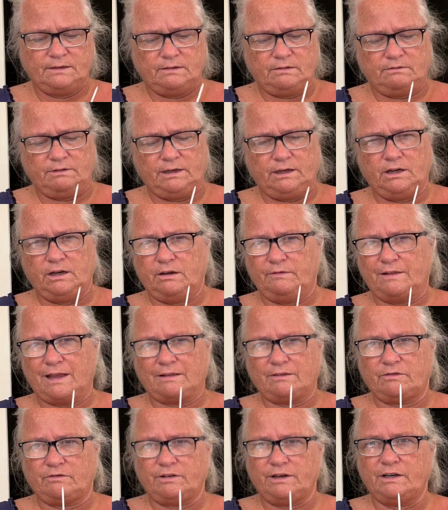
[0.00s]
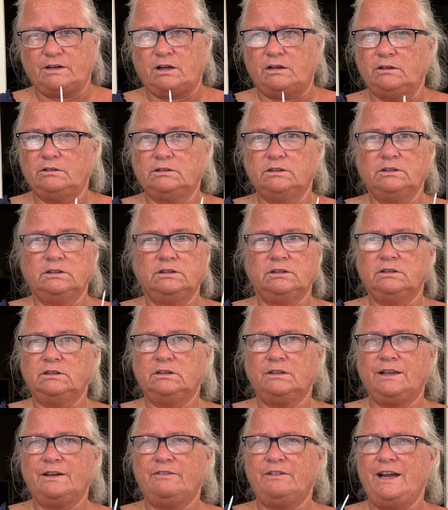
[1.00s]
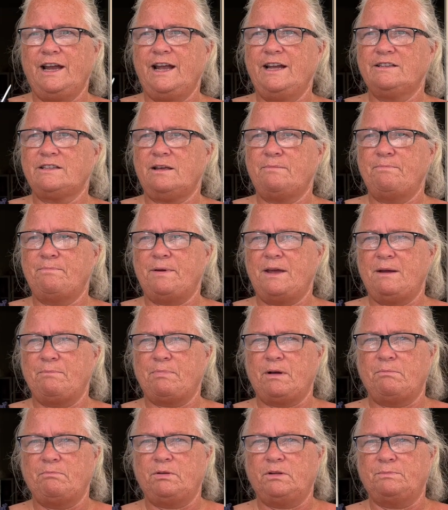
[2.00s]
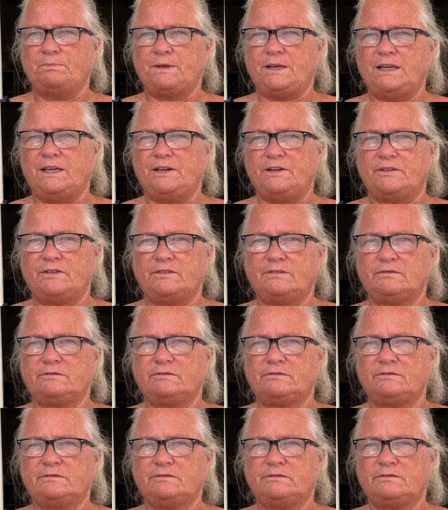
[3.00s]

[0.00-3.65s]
Really love that green color. Ooh, there is a big bumblebee here.